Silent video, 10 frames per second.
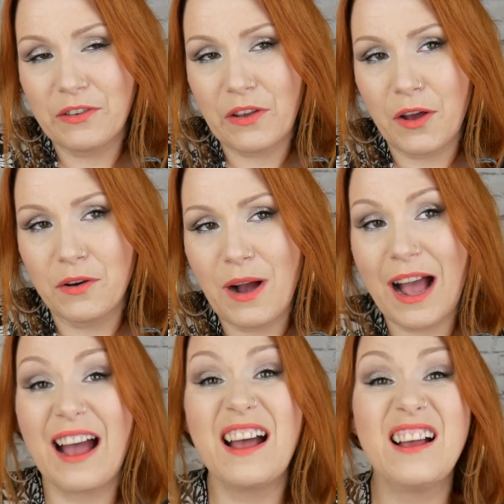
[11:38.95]
So
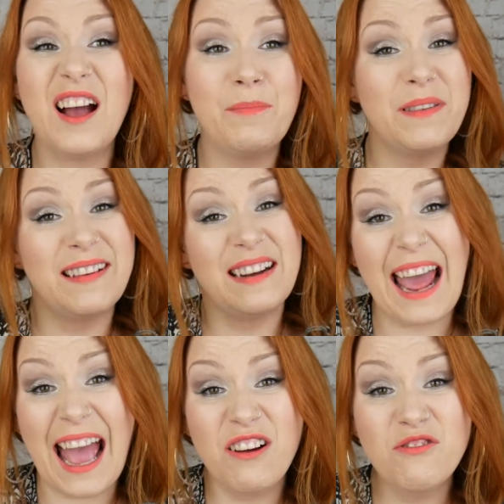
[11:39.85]
up until
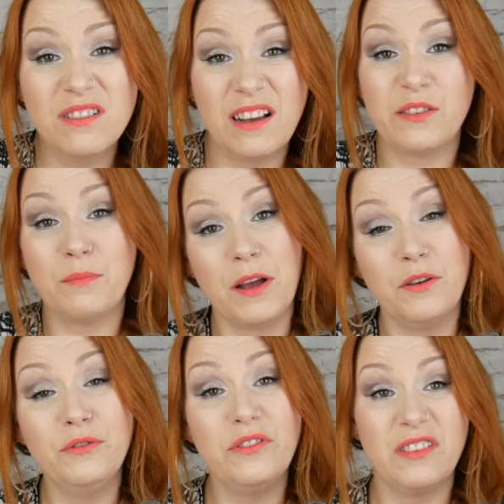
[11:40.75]
now, I
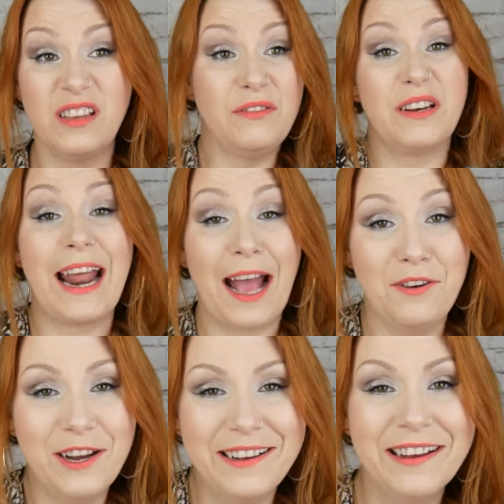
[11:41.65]
suppose, even
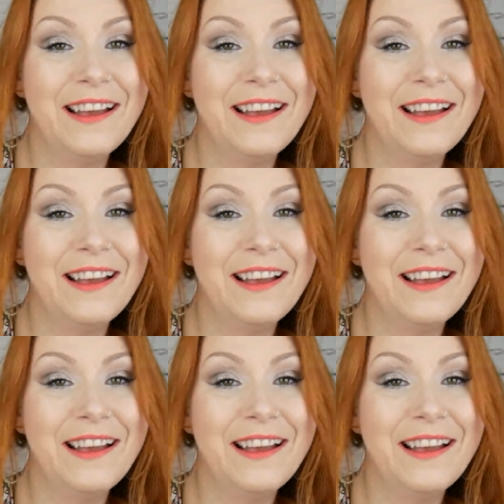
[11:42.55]
now,